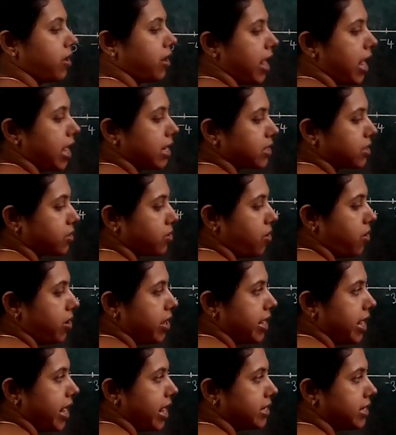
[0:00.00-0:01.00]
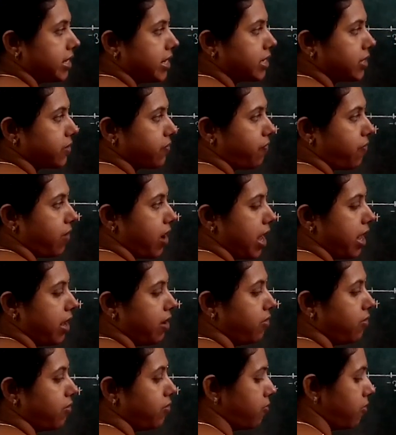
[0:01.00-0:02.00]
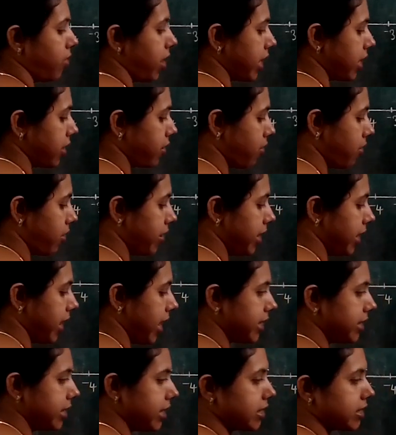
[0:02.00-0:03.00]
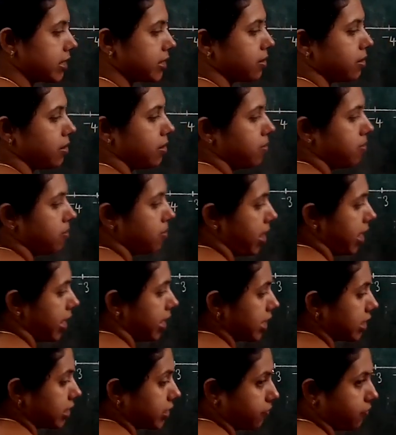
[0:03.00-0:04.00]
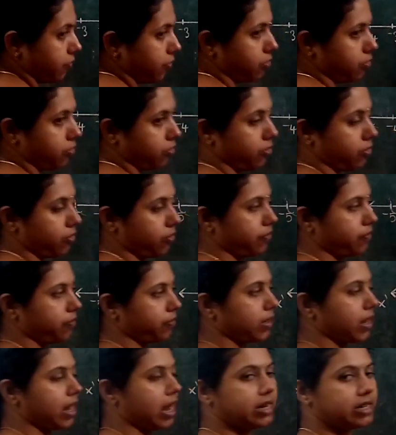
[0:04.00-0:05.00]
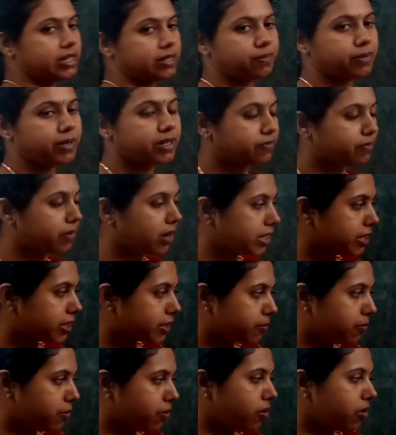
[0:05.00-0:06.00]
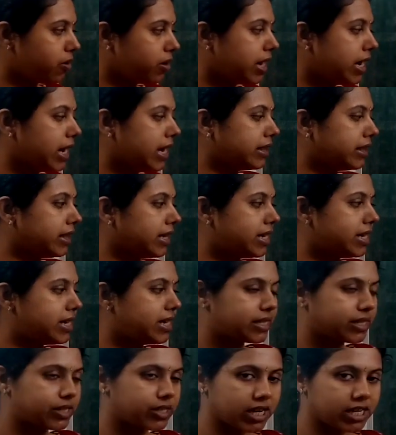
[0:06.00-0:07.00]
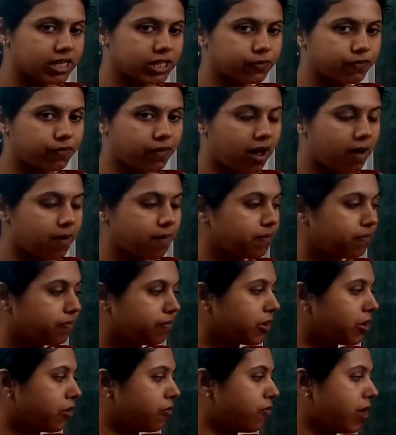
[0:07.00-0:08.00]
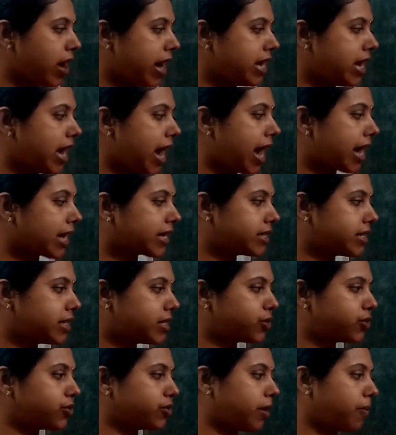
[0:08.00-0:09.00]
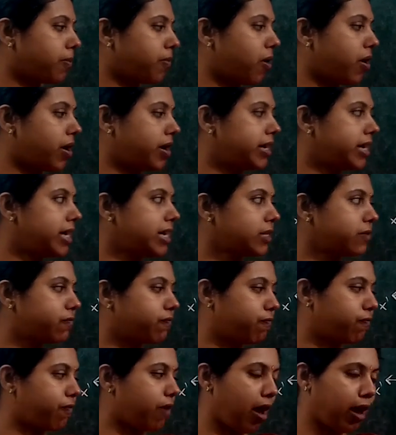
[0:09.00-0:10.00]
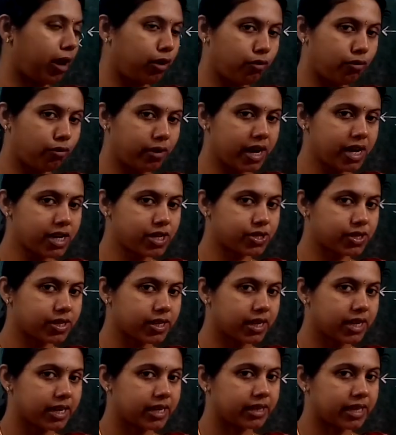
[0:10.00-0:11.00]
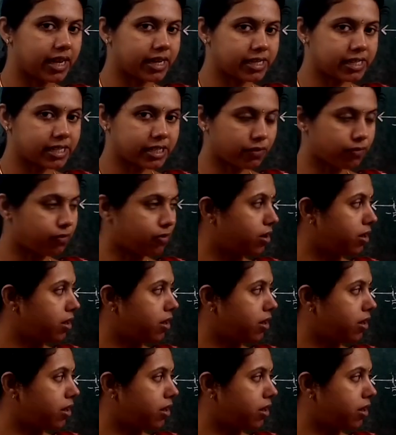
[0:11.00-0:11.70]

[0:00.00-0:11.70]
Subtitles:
X coordinate is 5, y coordinate is minus 4. I'll repeat once more. The distance from y-axis to the point is 5 units, that is the